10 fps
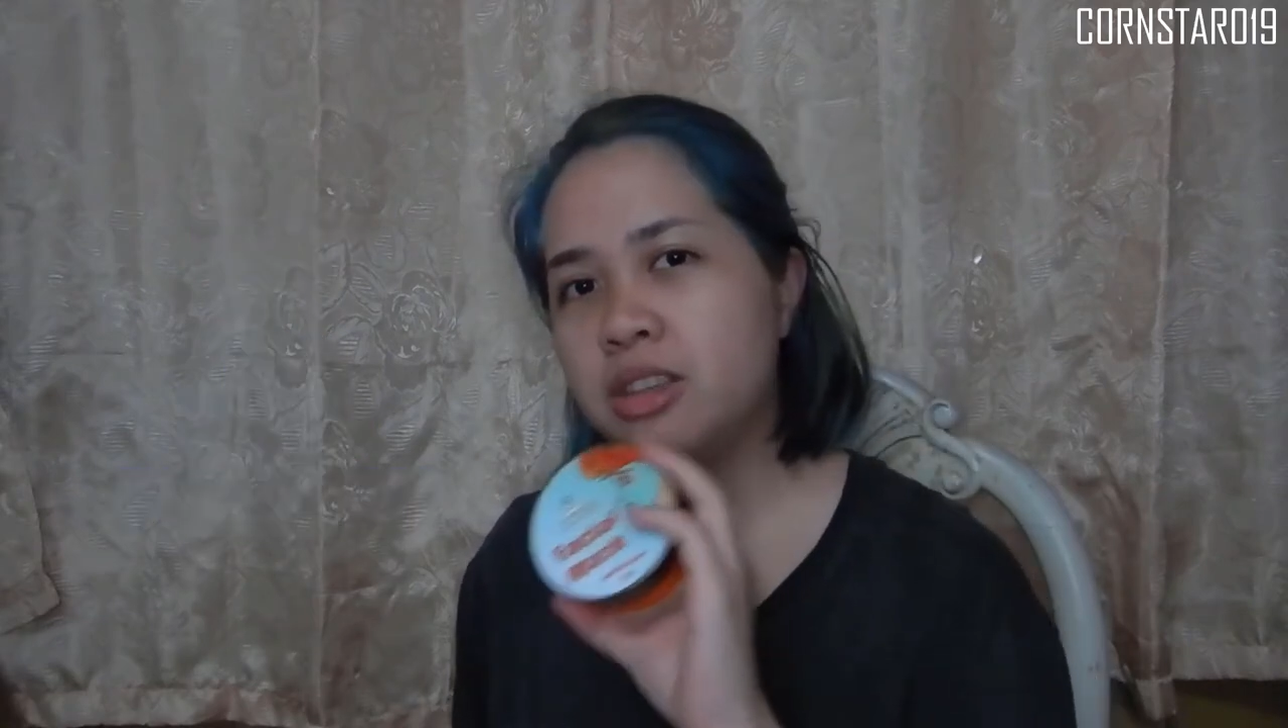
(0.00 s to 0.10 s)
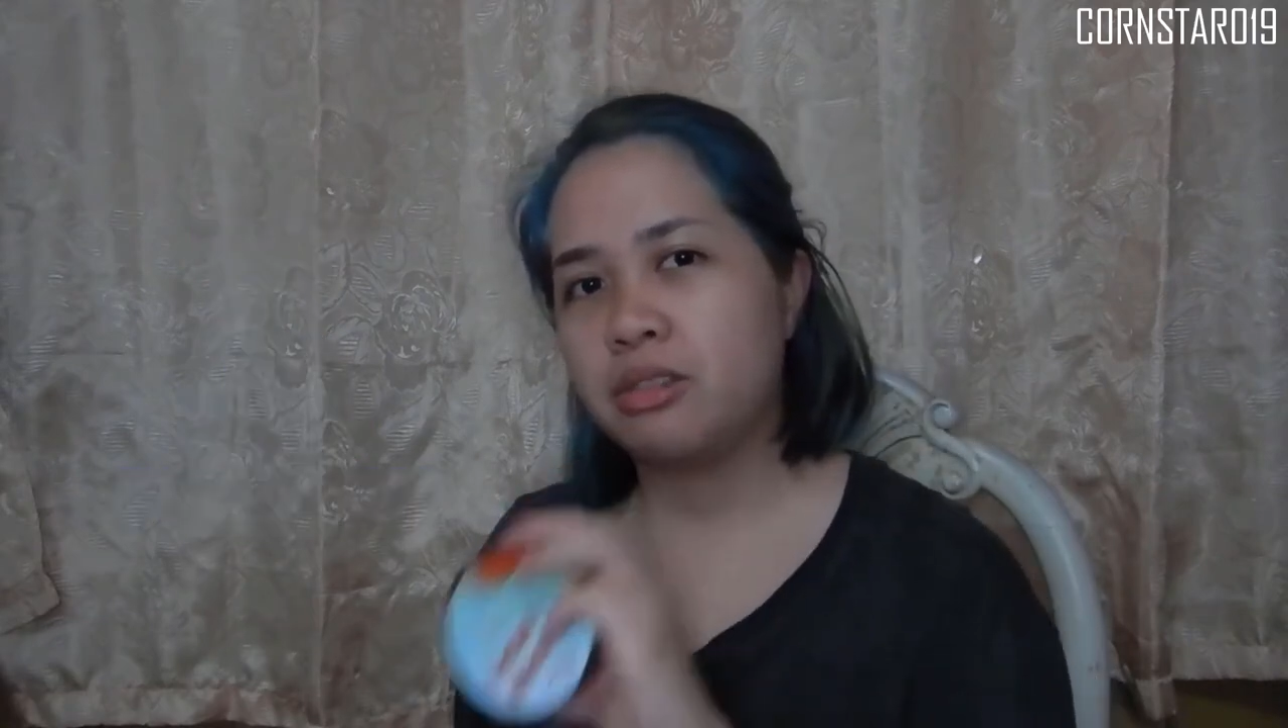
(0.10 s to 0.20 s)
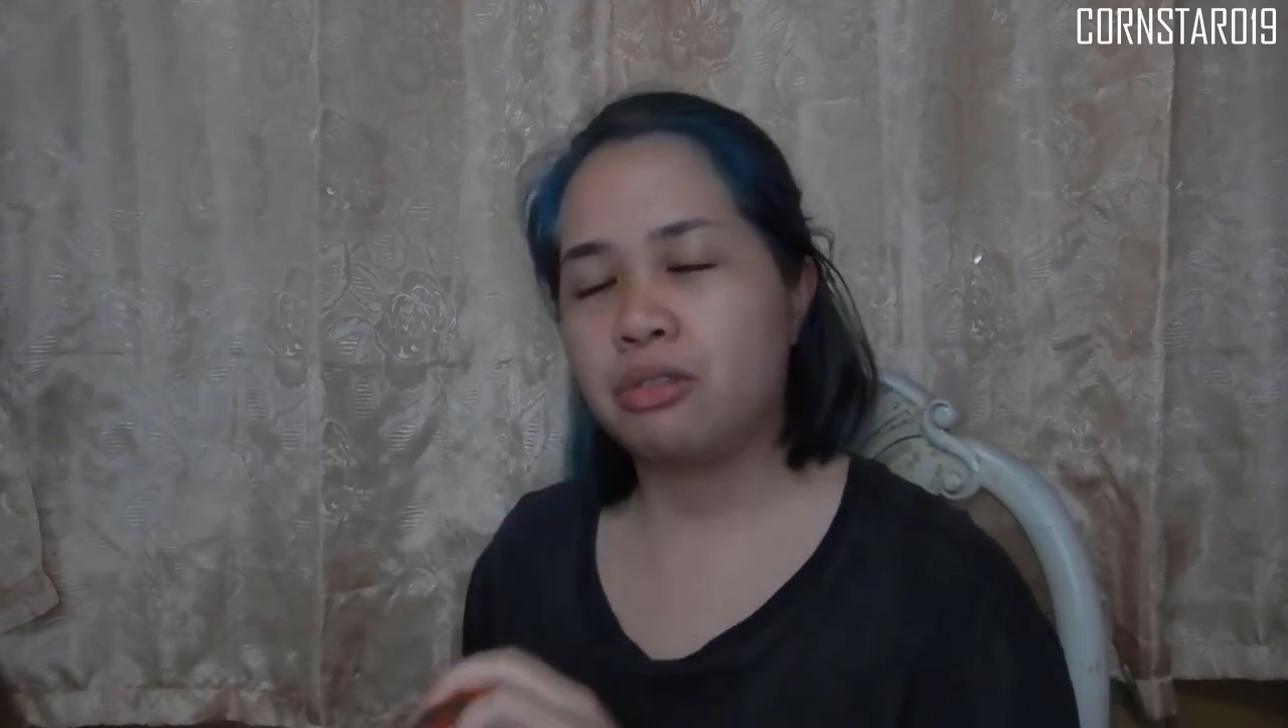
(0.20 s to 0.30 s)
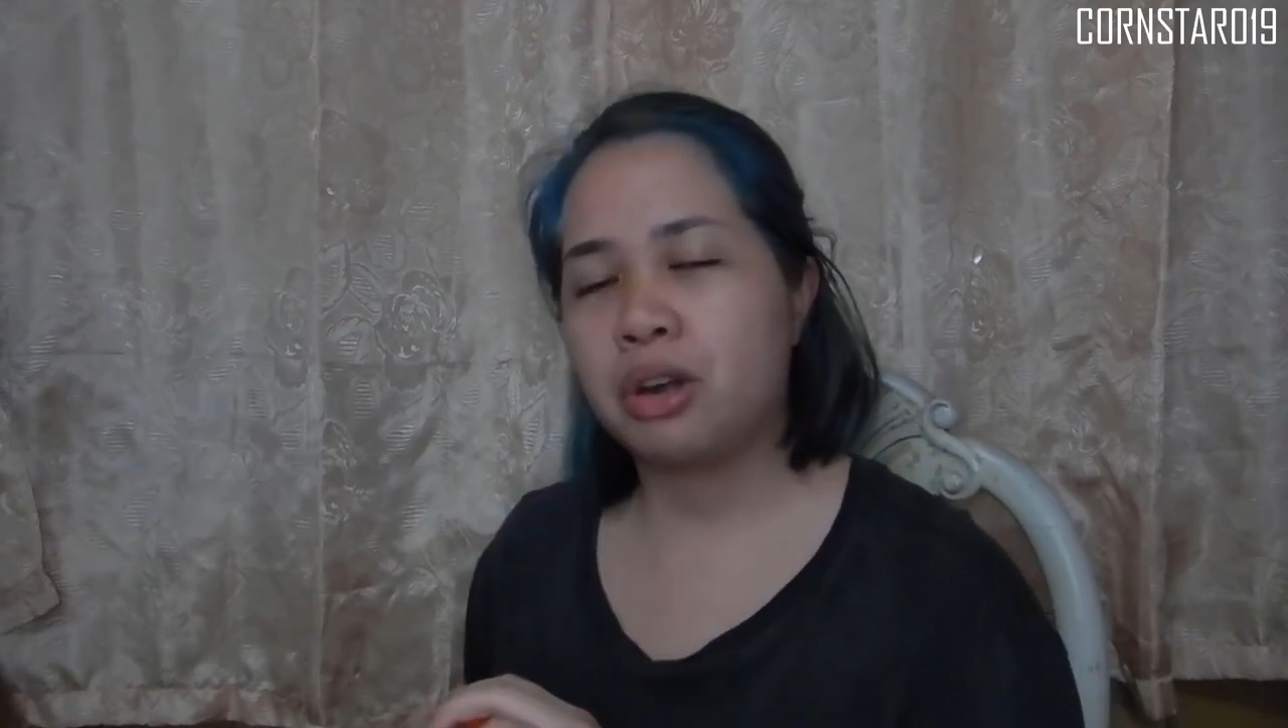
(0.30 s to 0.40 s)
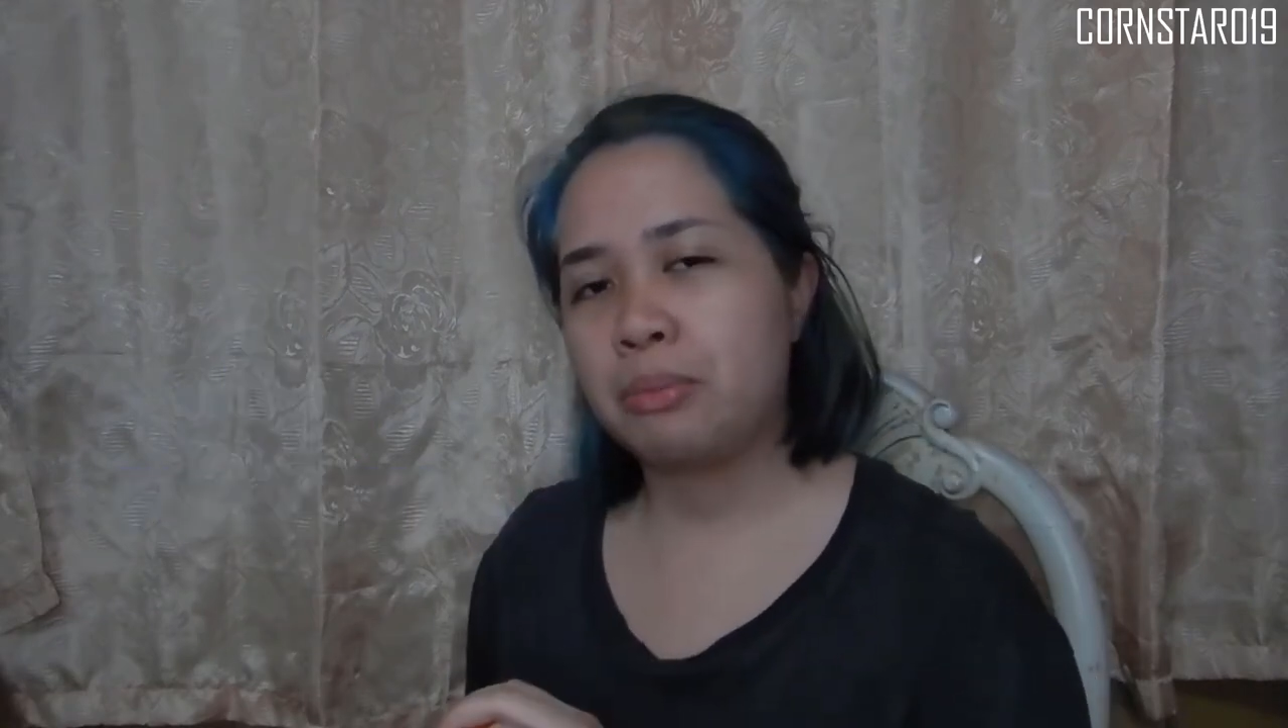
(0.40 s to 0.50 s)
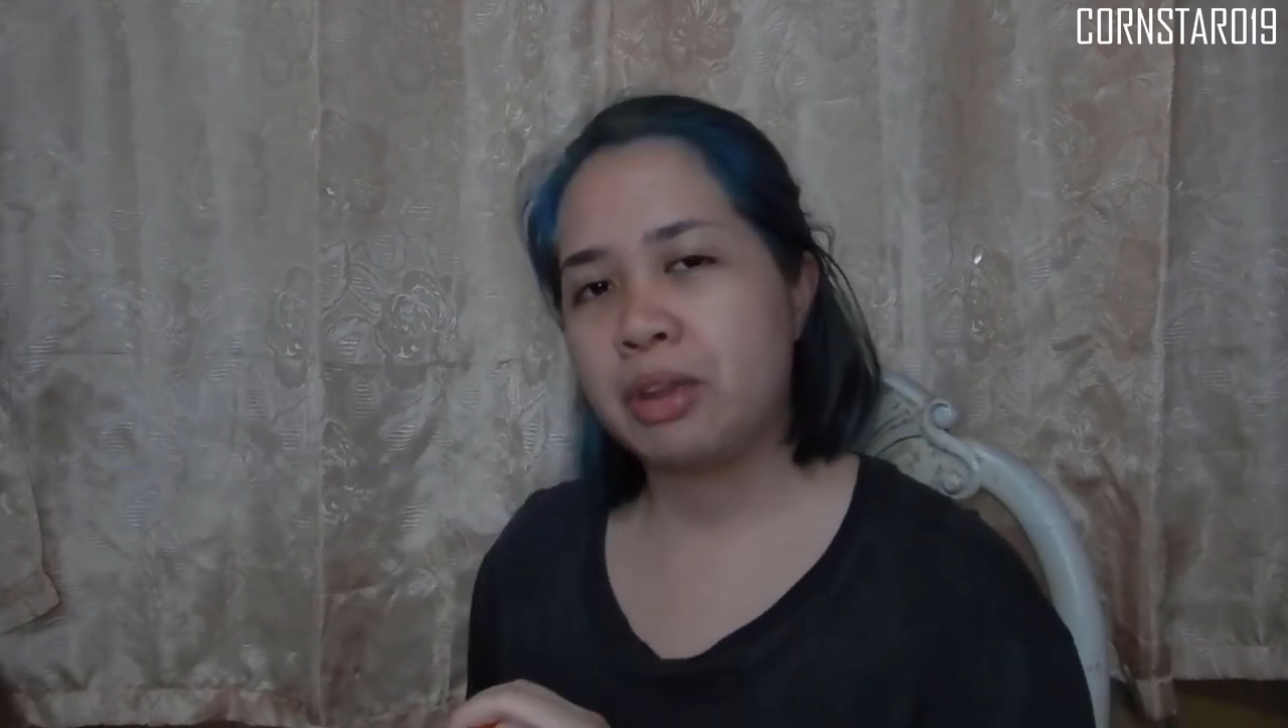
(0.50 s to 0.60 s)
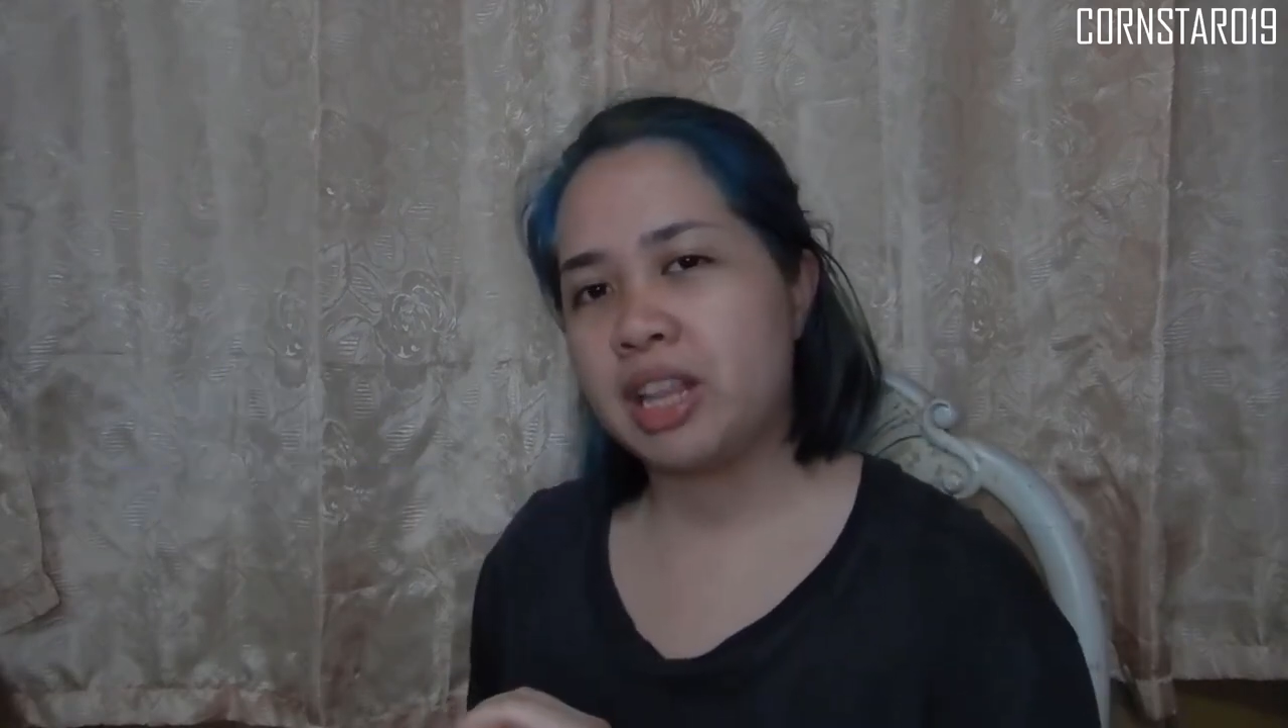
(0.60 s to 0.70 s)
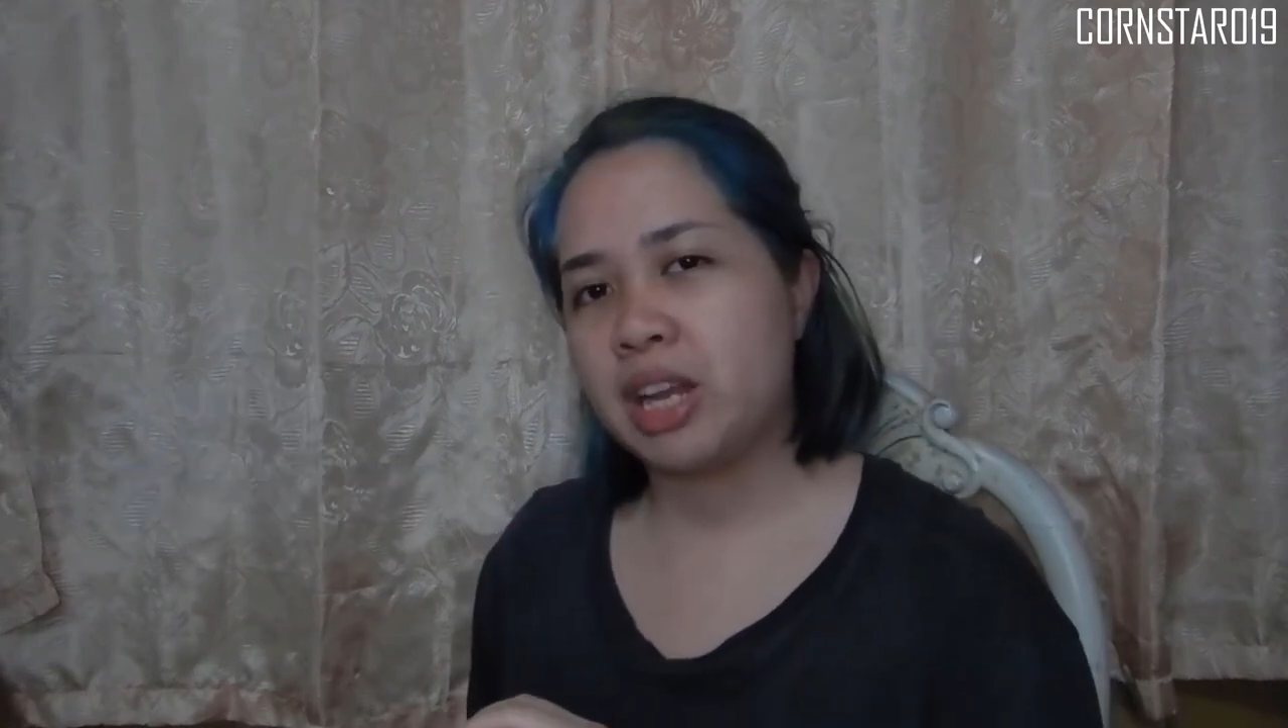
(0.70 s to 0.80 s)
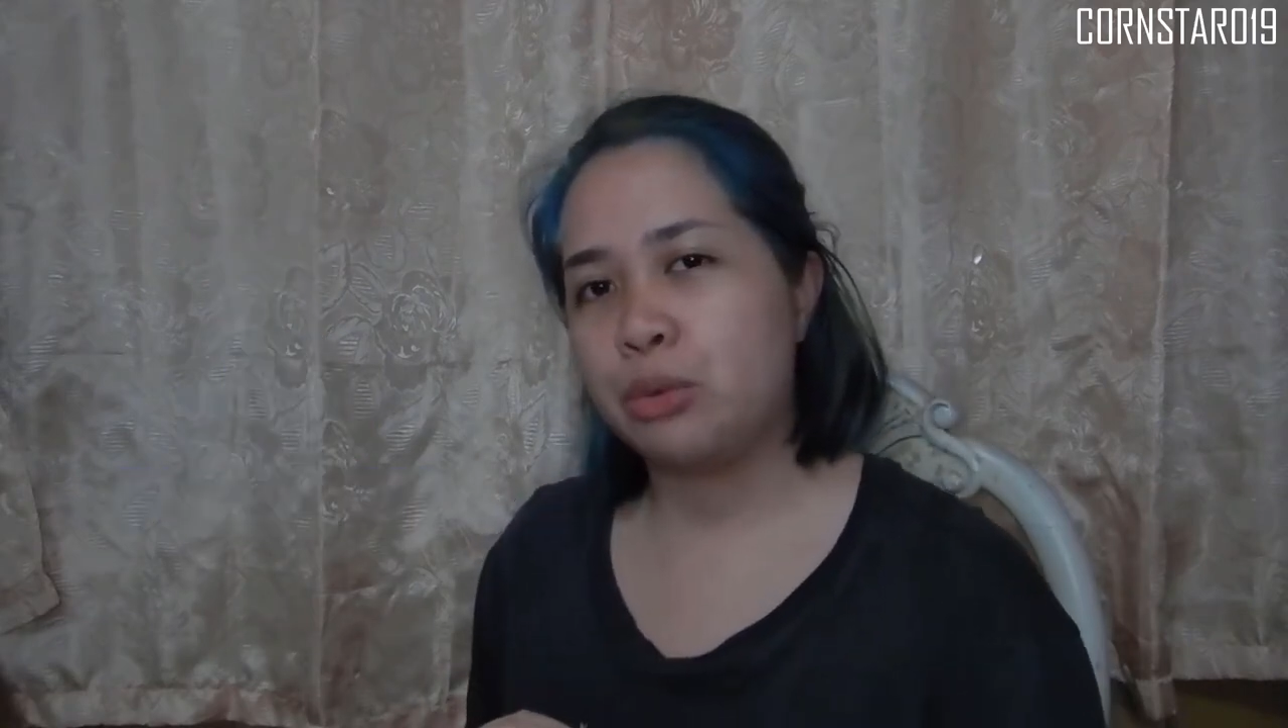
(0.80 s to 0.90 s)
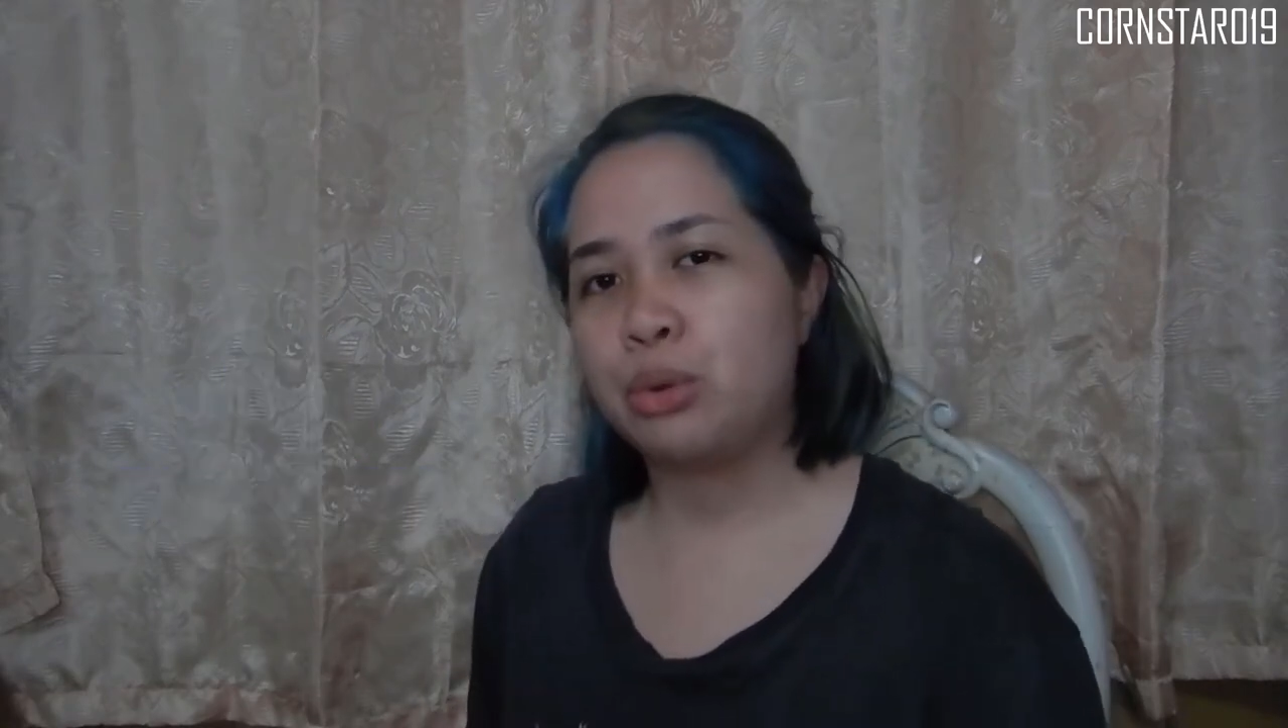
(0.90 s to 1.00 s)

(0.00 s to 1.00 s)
in the formula